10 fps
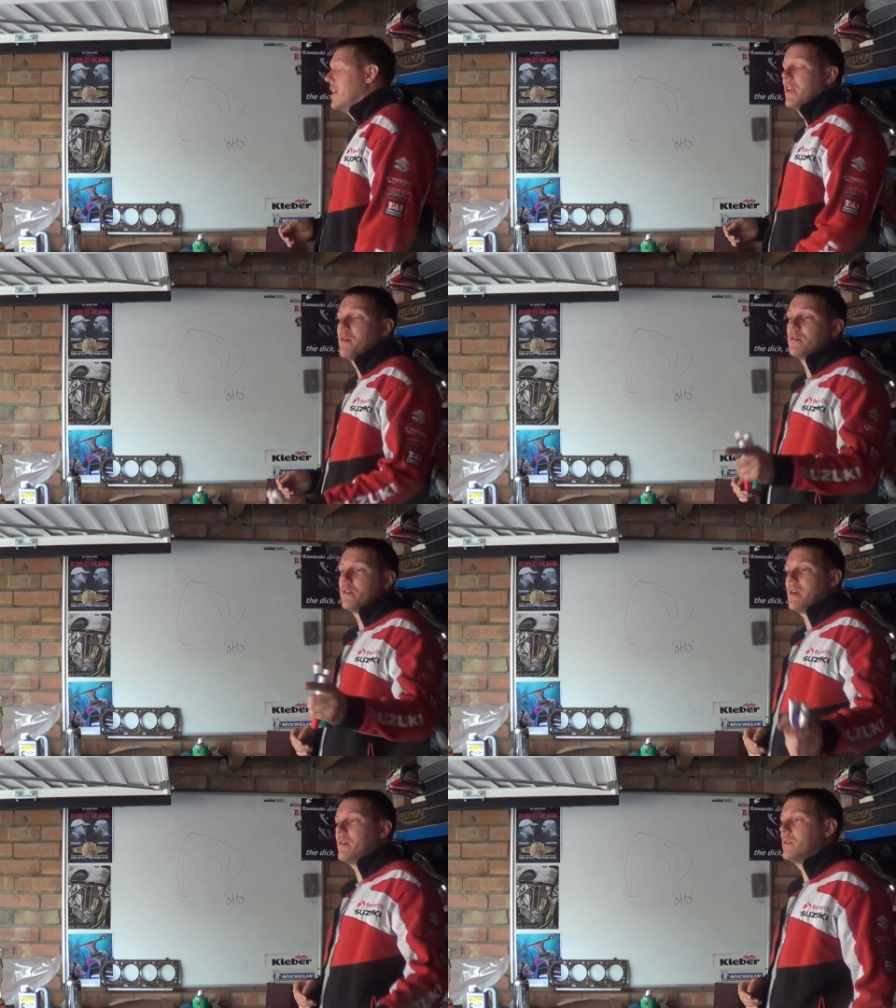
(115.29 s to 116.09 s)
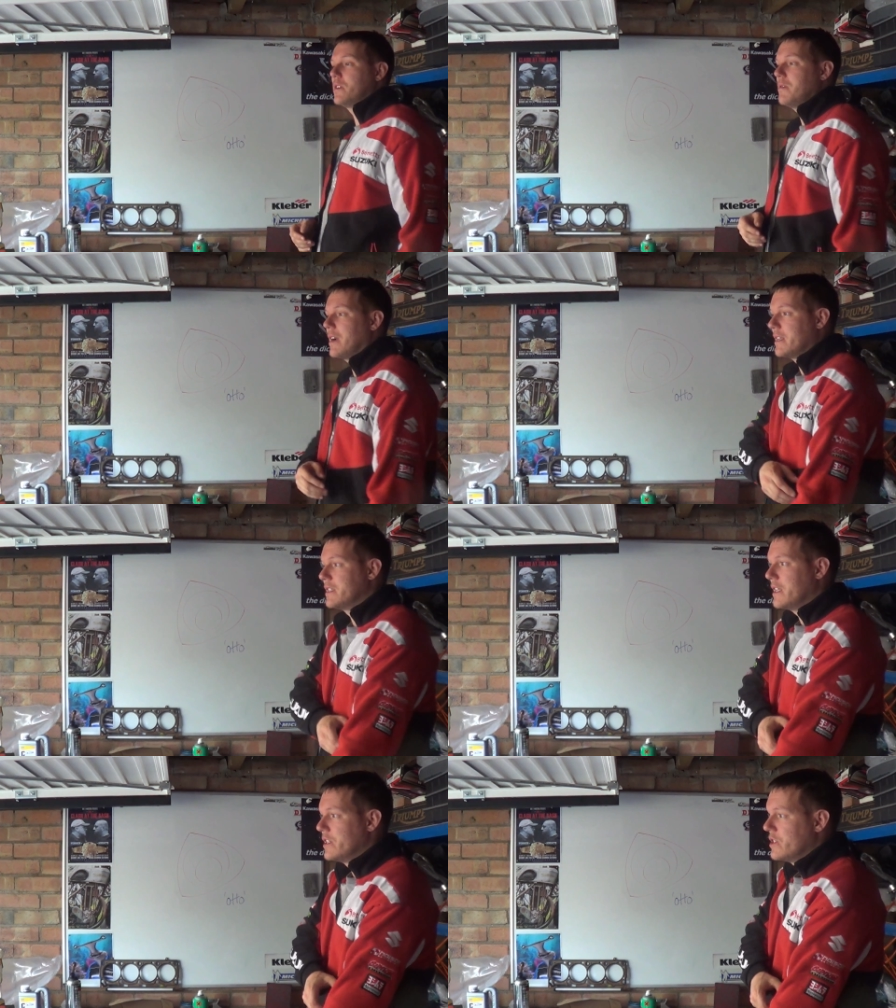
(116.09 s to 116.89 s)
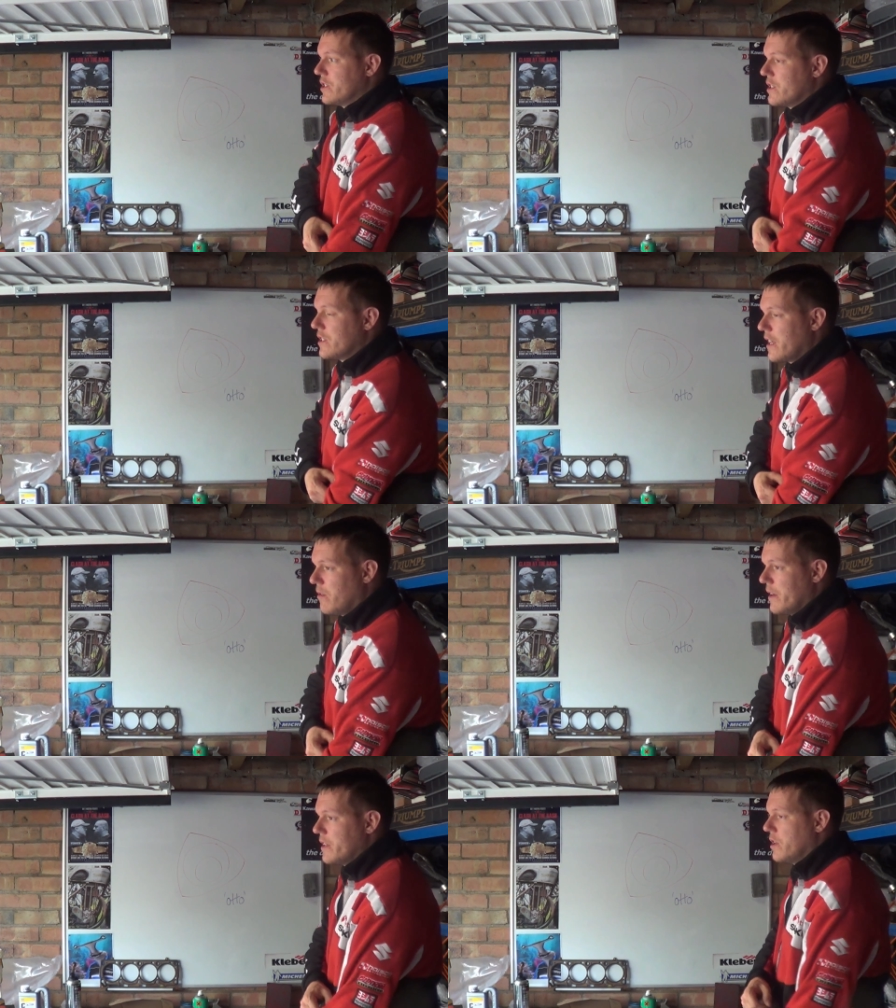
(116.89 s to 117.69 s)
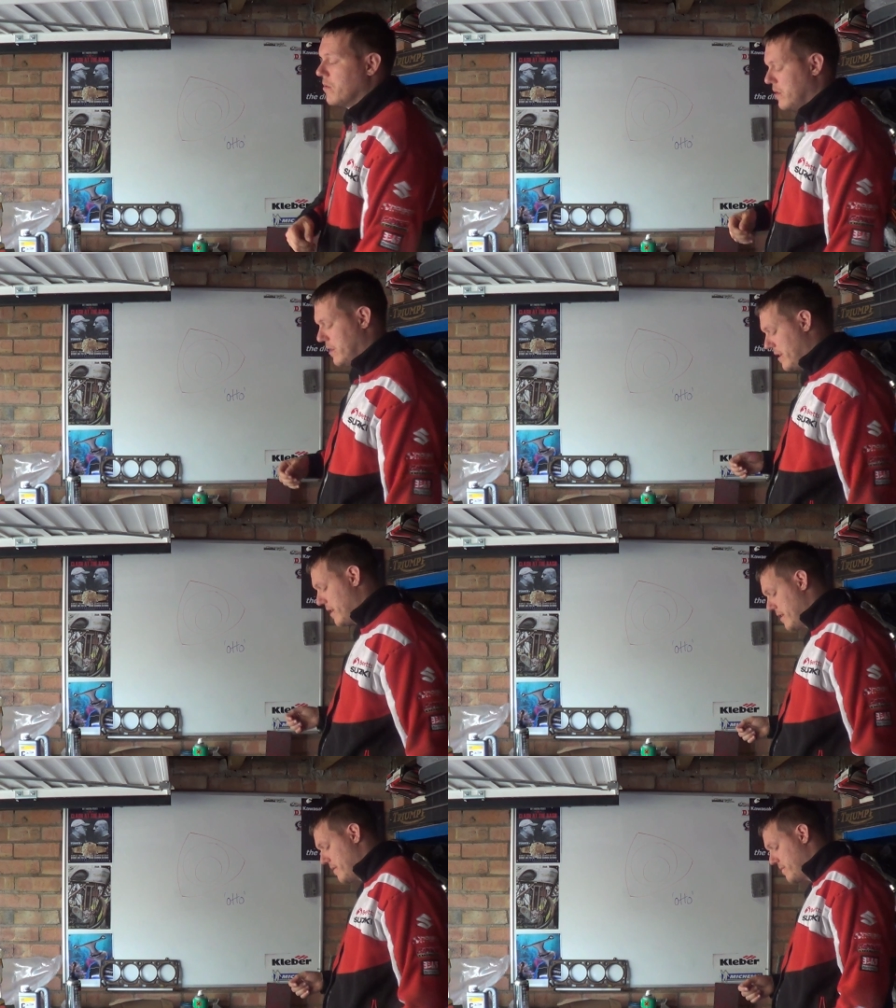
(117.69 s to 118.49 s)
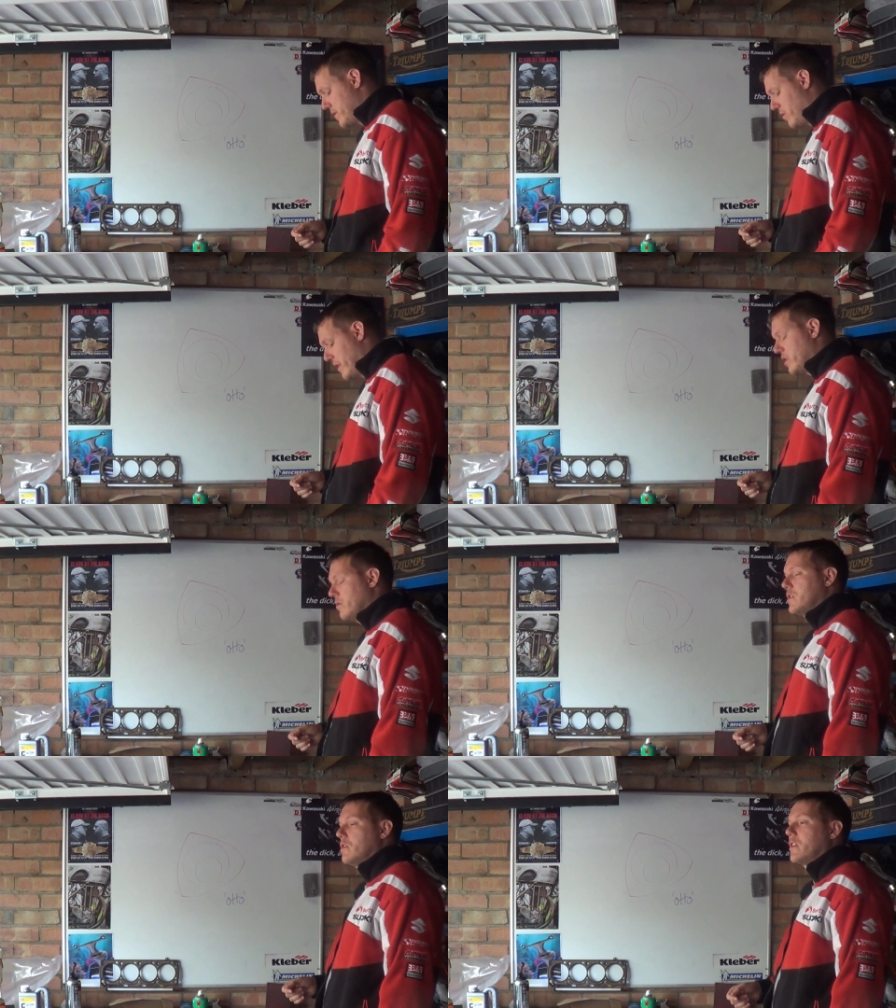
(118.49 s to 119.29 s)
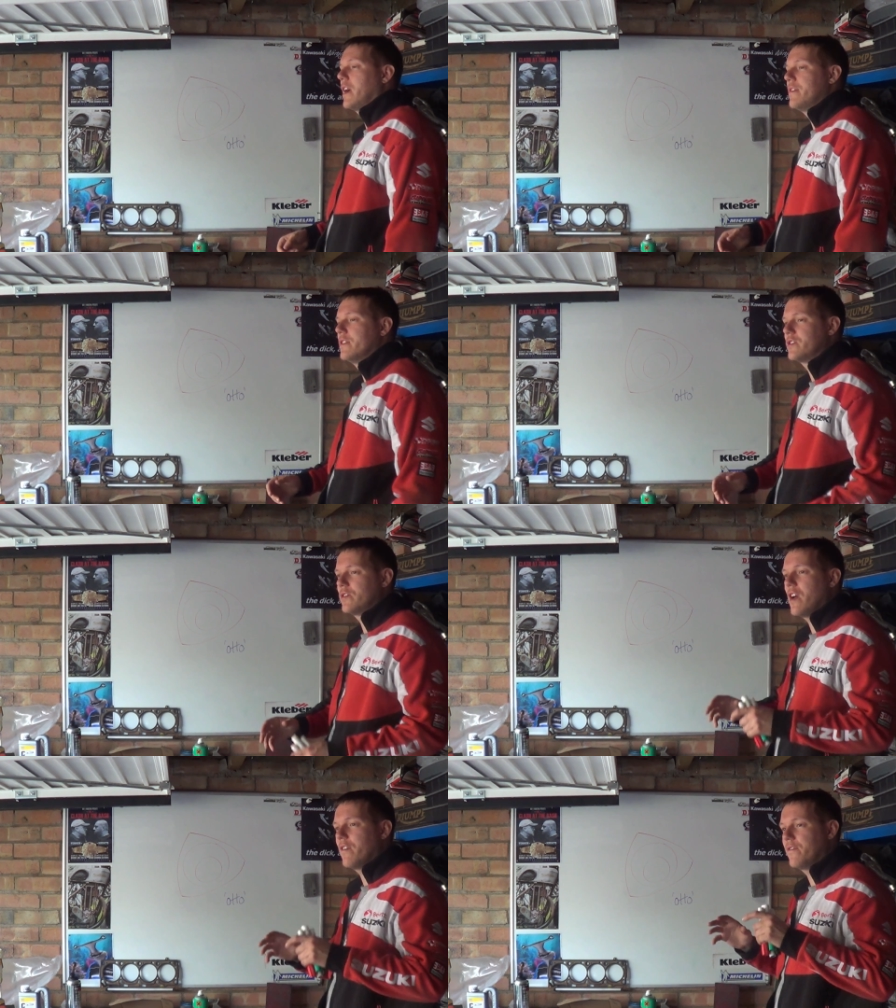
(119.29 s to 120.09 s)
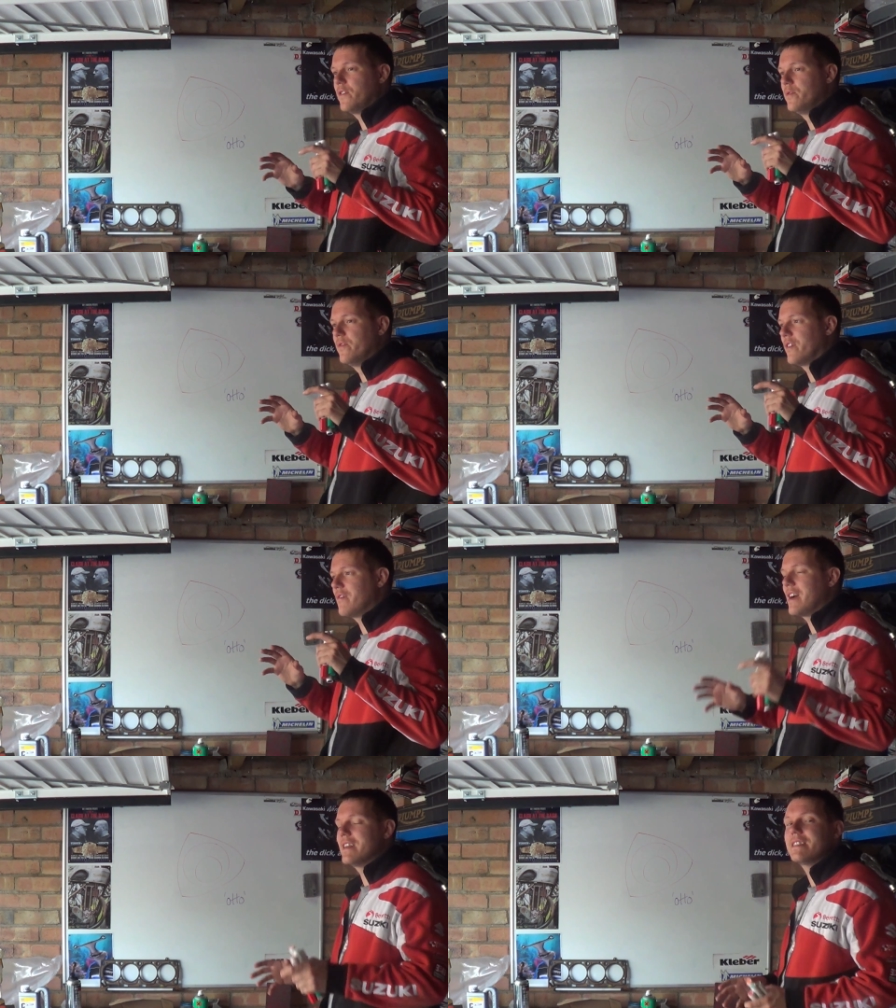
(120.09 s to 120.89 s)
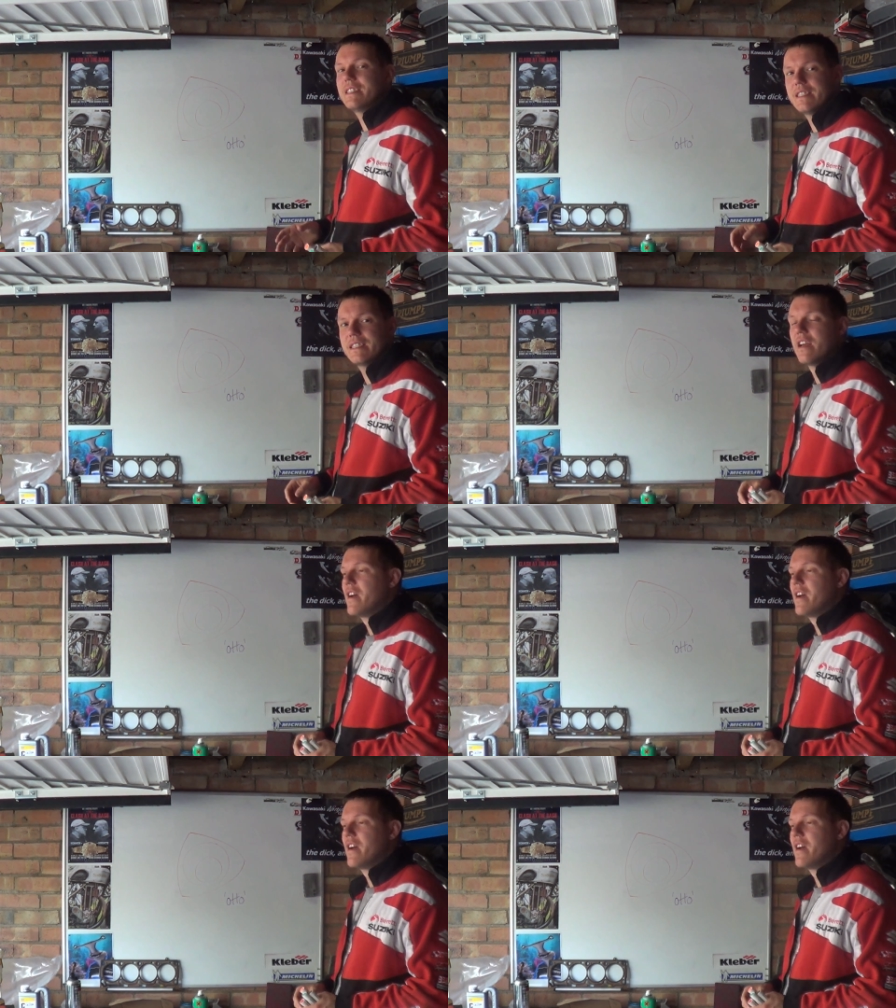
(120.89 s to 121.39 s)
Anyway, we'll do that. We'll do Atkinson engines because they're quite cool, um, quite cool to look at, and there's a few varieties,